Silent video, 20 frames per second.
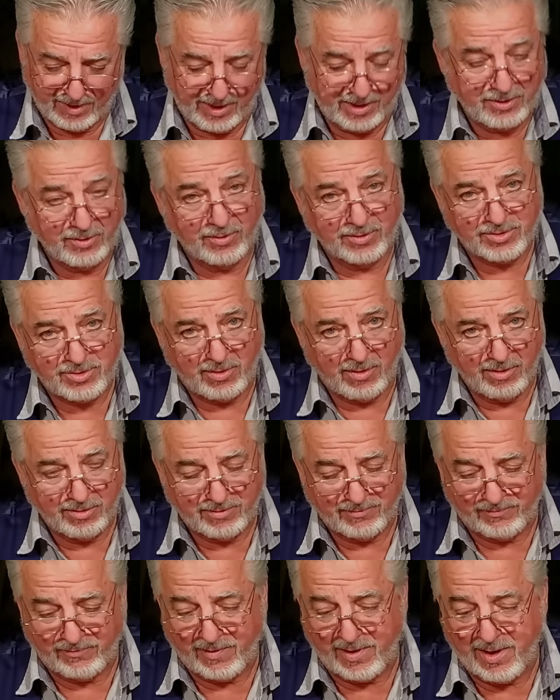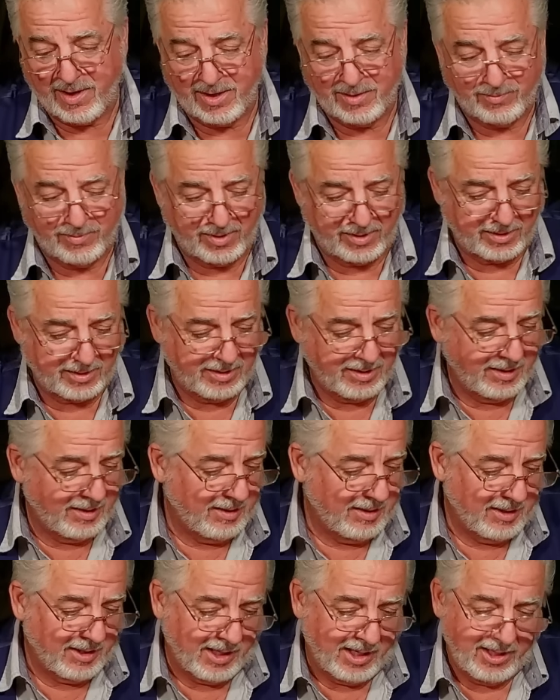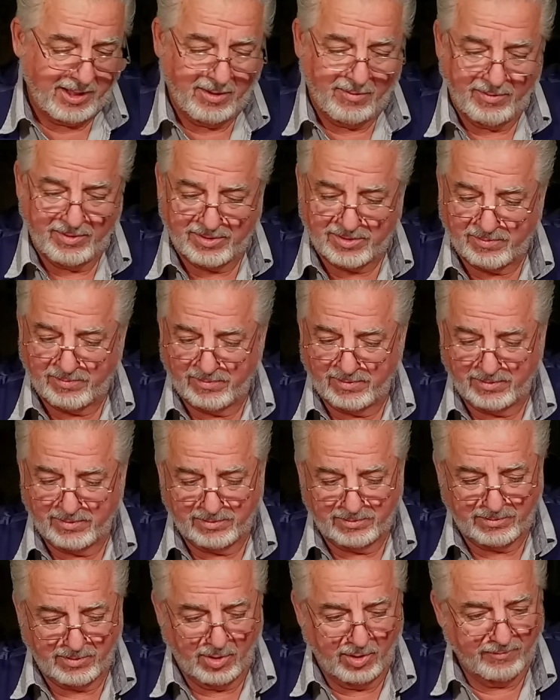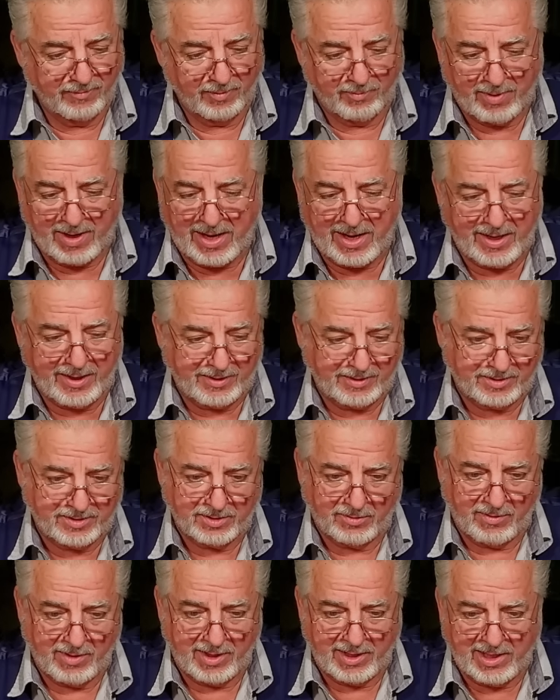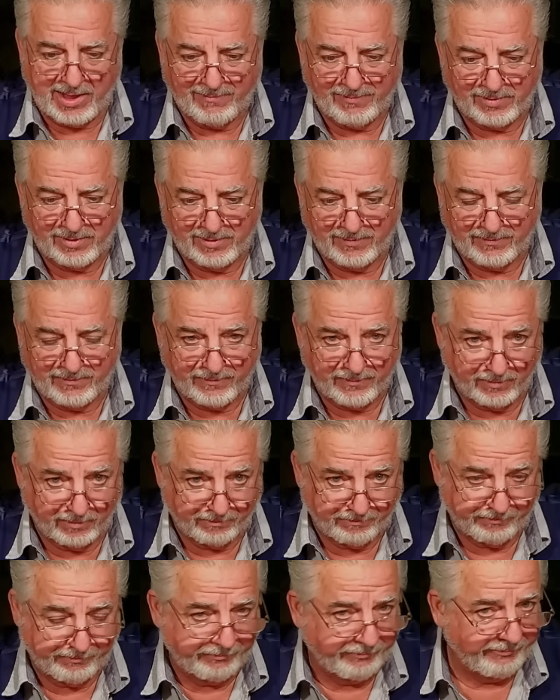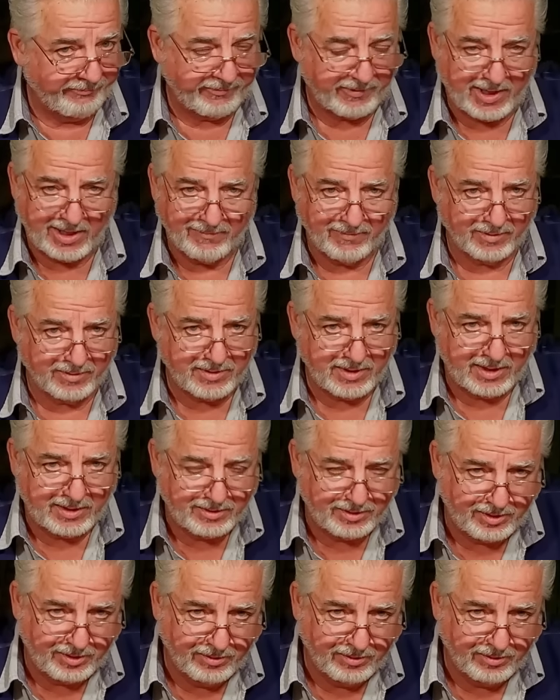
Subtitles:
I know it's hard to find, but I always overbuy, so I have enough for 5 or 10